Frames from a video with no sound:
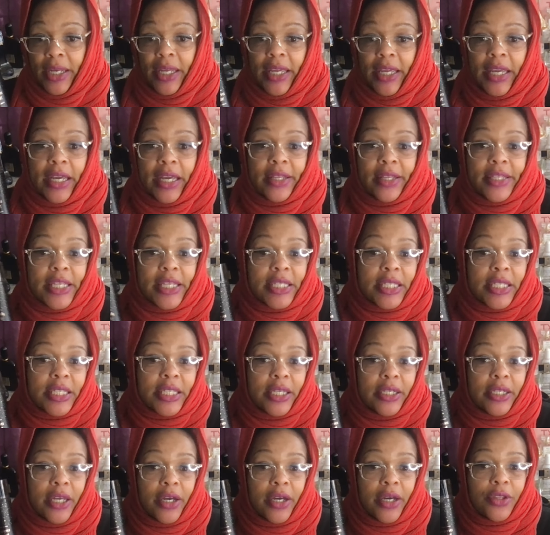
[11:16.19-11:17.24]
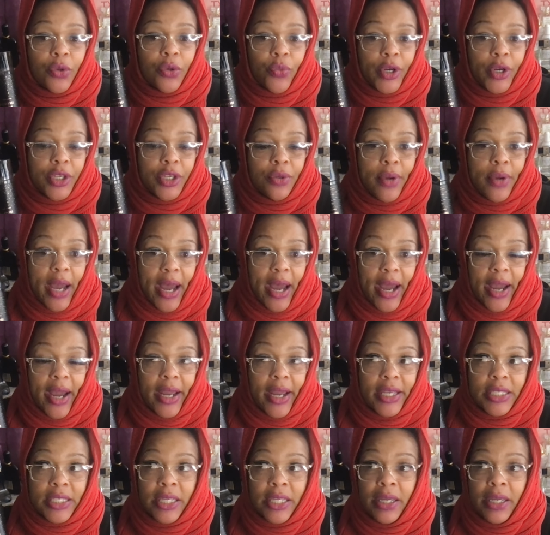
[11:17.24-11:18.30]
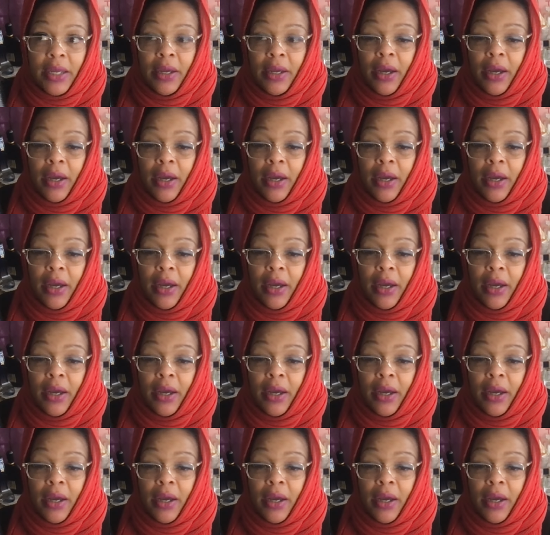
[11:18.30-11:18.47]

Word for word: Again, this is another one, you guys,